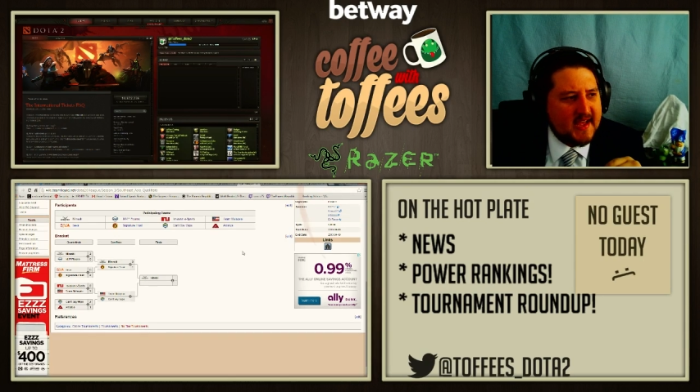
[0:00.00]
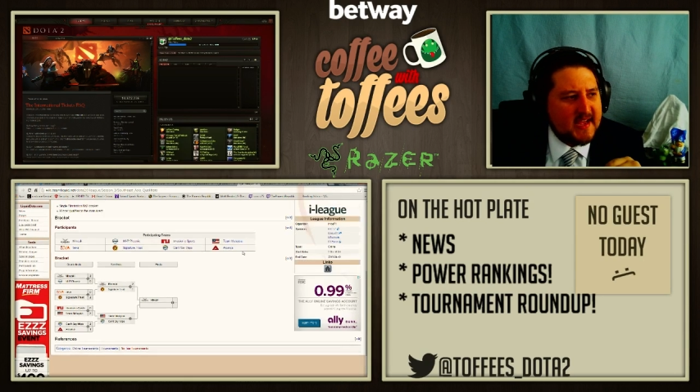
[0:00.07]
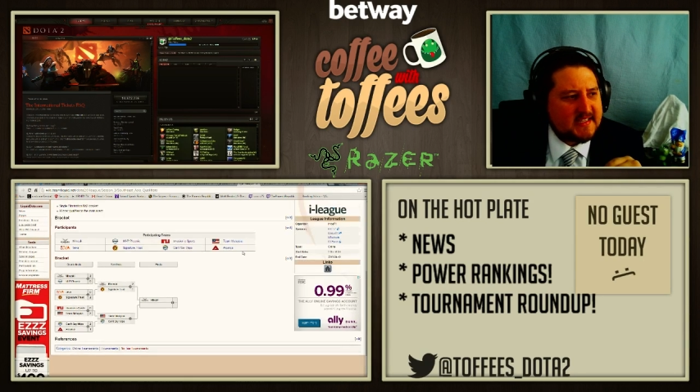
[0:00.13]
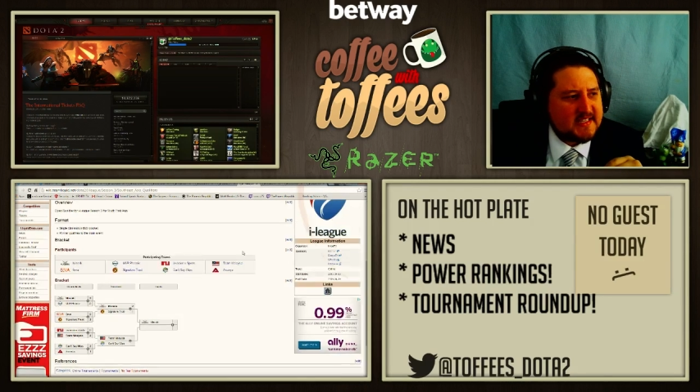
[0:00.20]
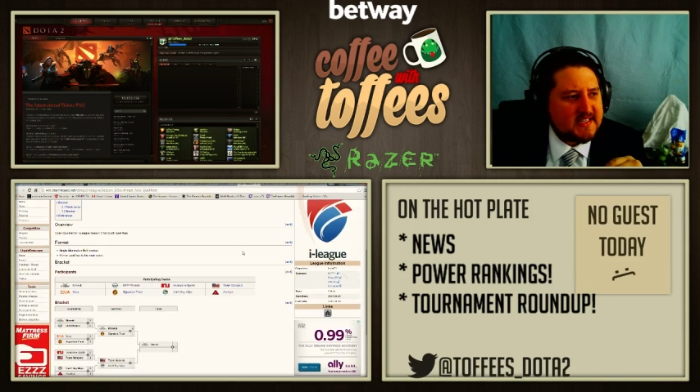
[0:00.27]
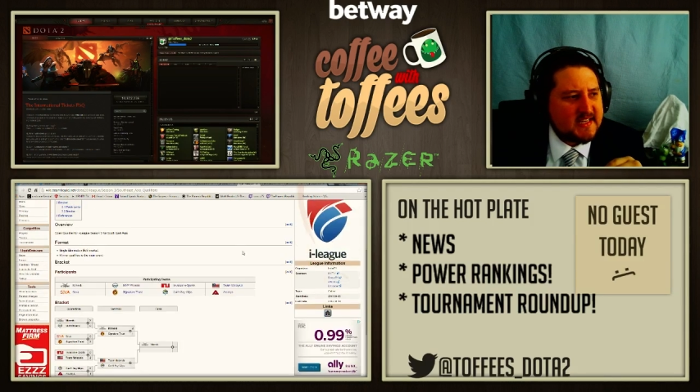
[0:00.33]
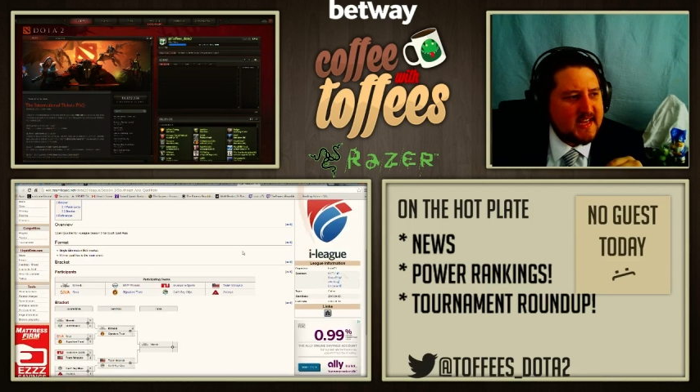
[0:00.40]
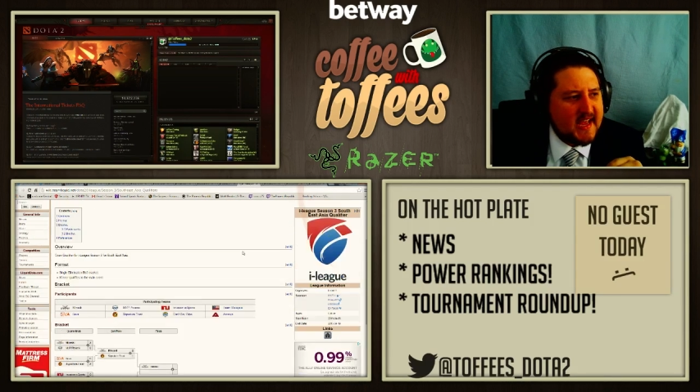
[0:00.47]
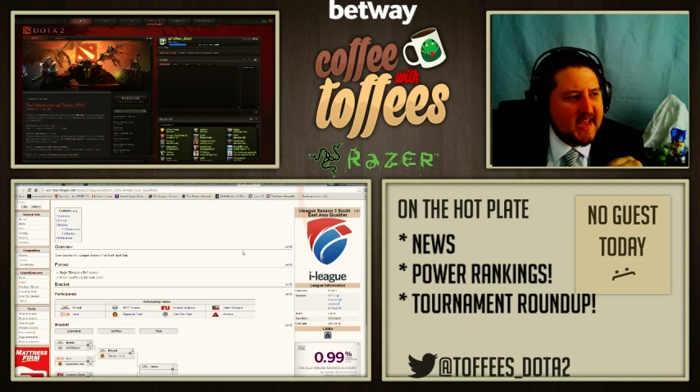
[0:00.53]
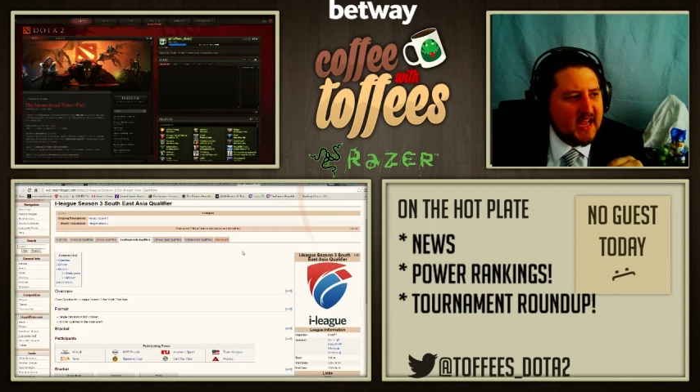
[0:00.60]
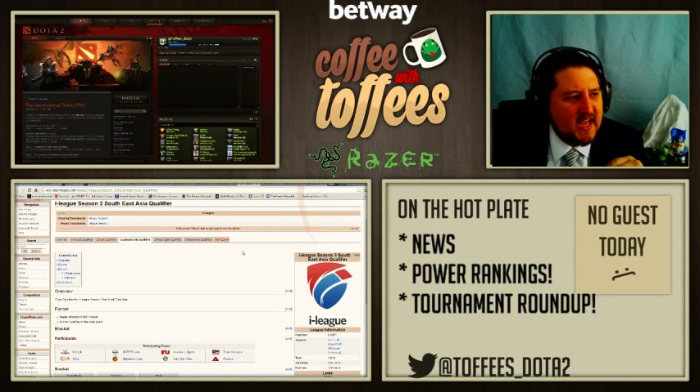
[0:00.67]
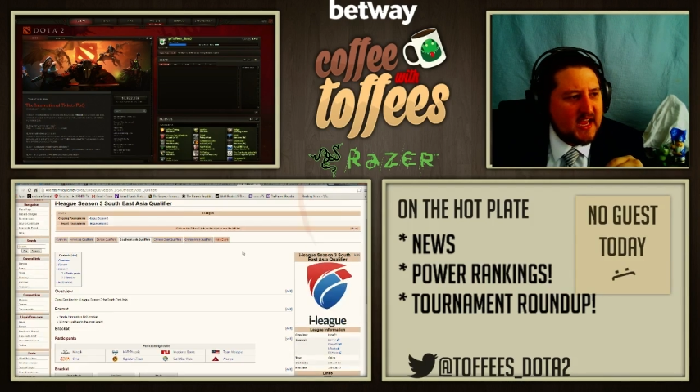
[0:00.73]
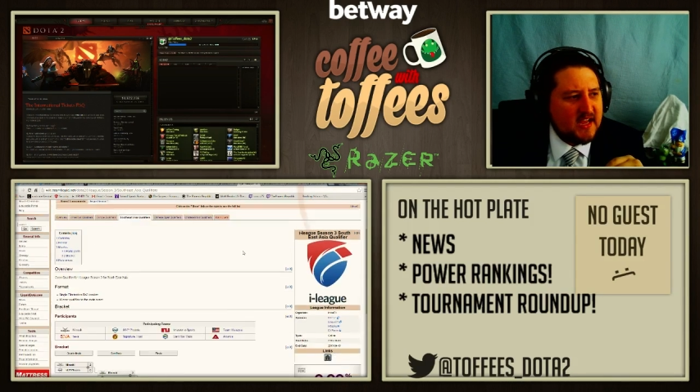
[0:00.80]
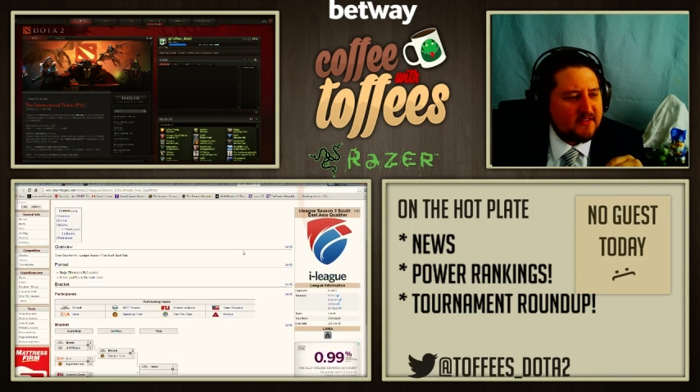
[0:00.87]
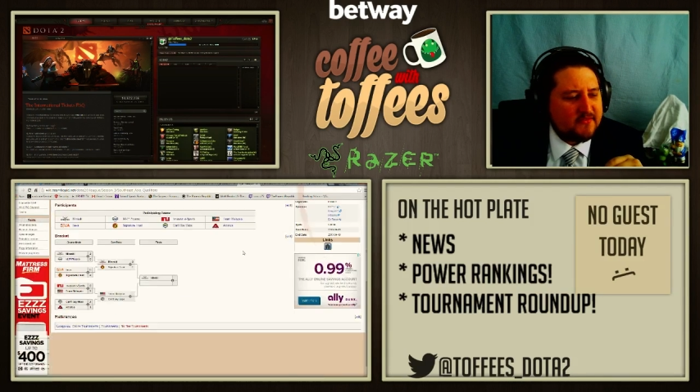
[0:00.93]

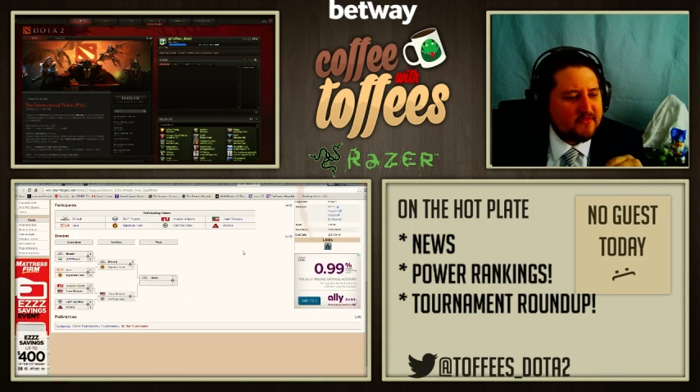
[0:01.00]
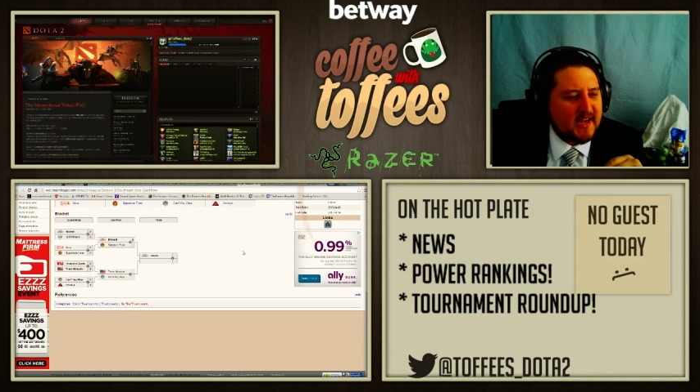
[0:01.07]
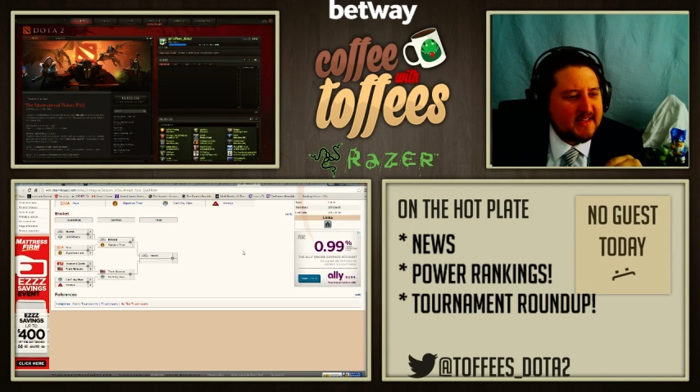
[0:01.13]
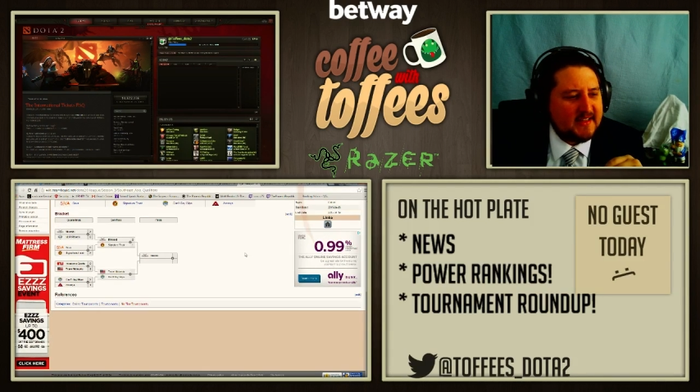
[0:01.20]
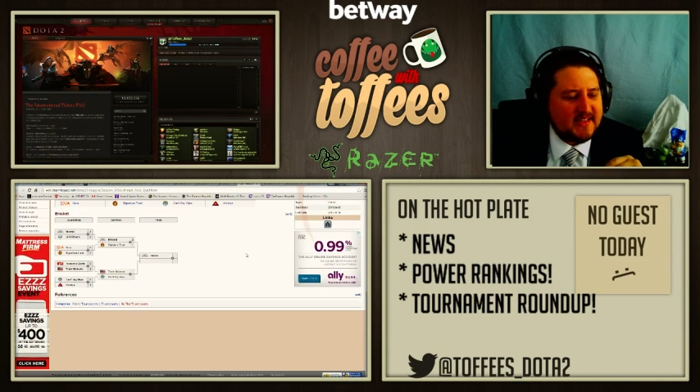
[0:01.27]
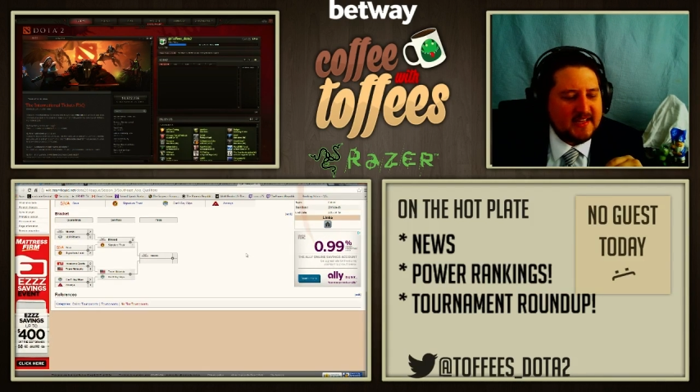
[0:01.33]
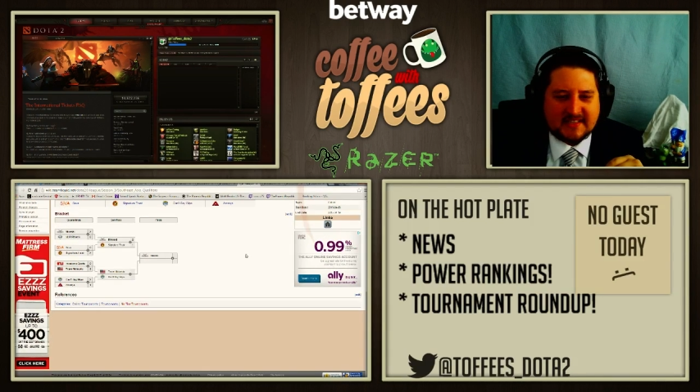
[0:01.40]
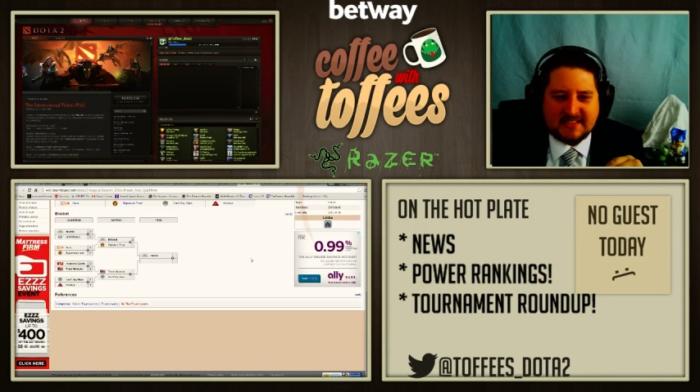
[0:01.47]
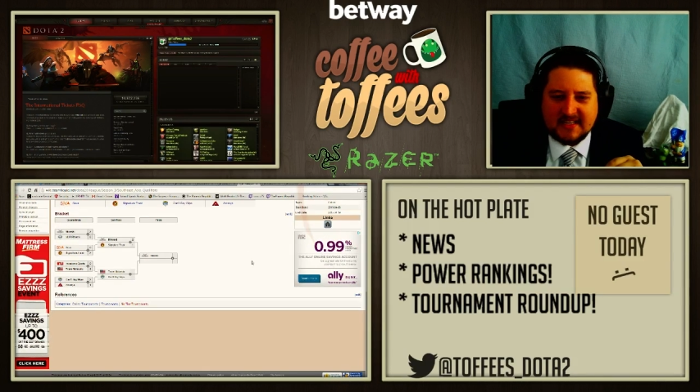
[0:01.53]
SEA for I League.